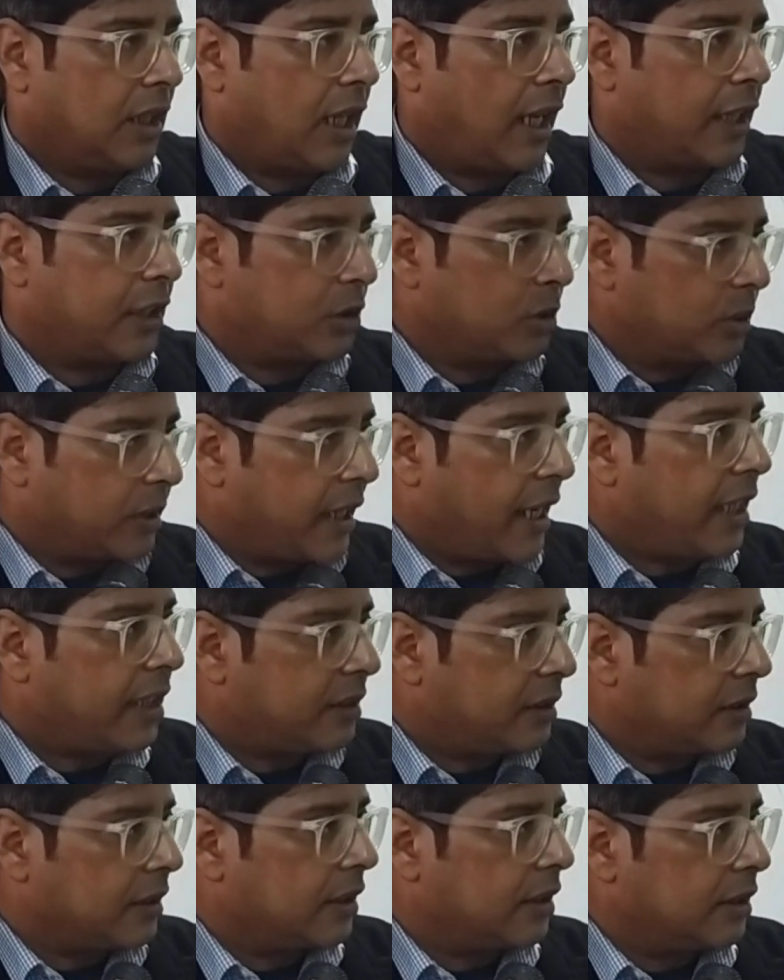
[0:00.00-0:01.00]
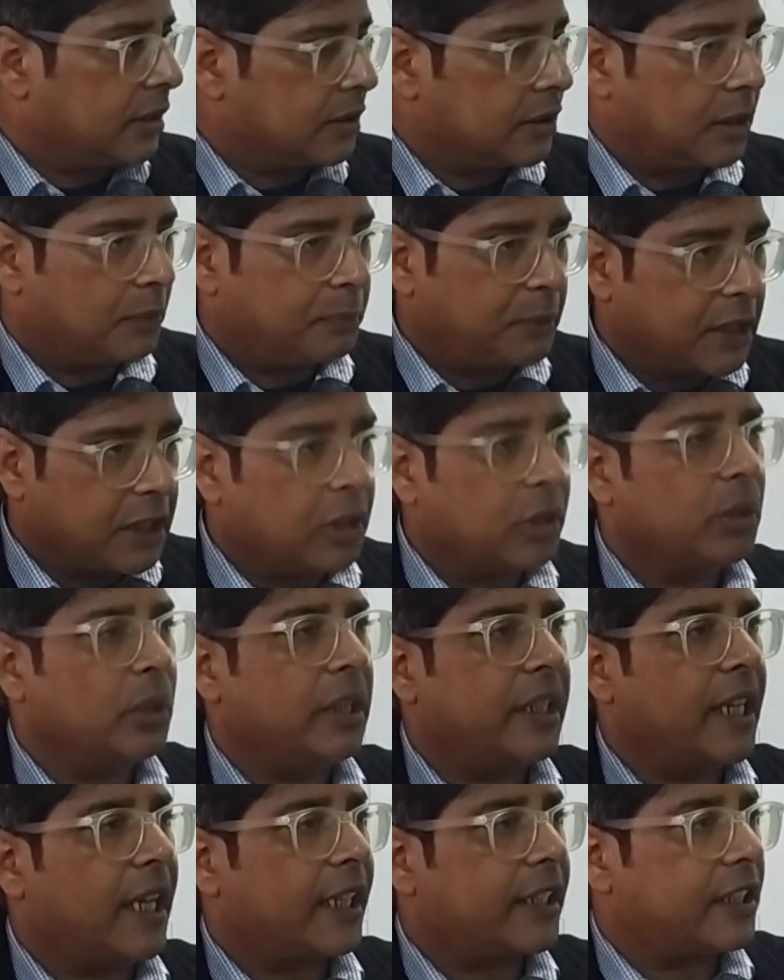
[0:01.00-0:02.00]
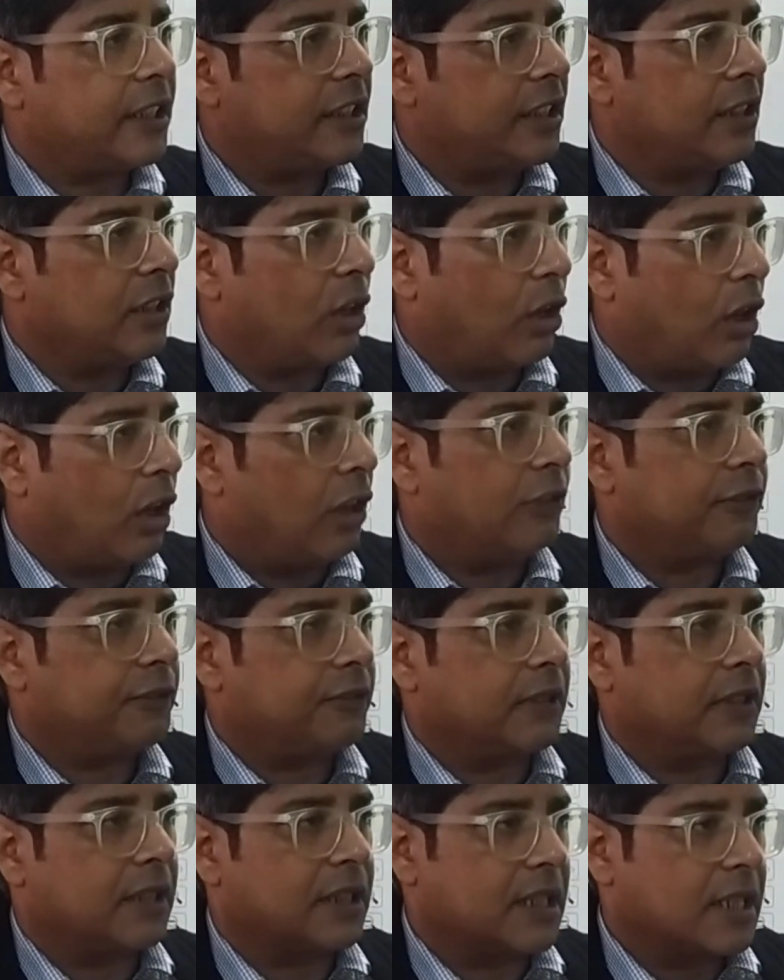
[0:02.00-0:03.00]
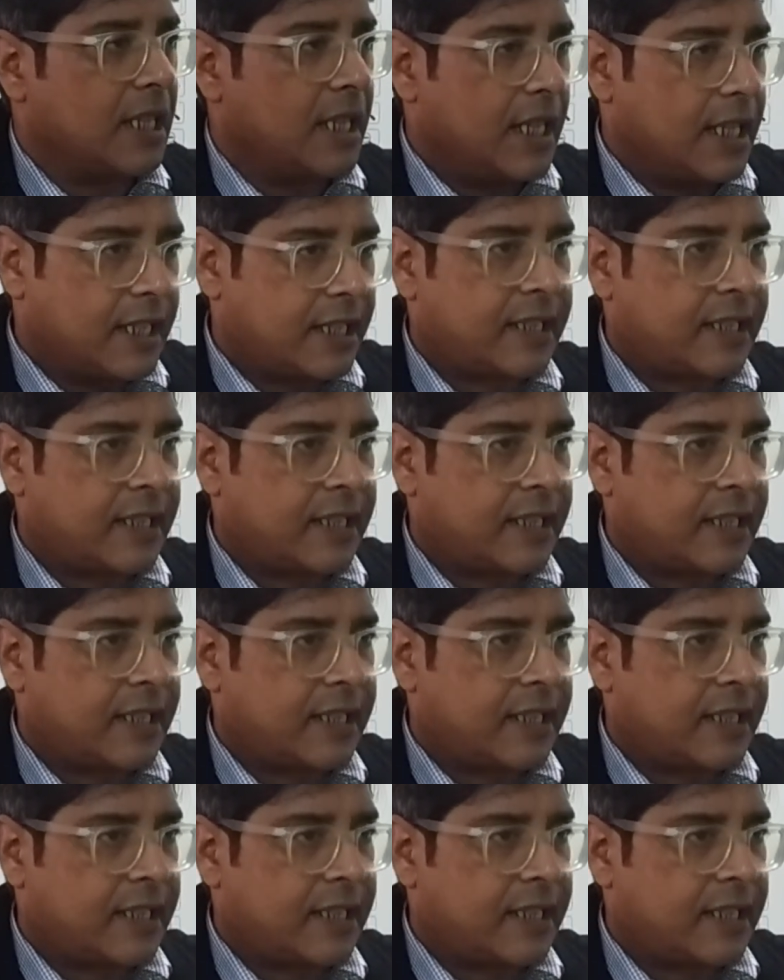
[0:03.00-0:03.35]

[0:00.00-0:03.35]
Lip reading: and to get the peculiarity of the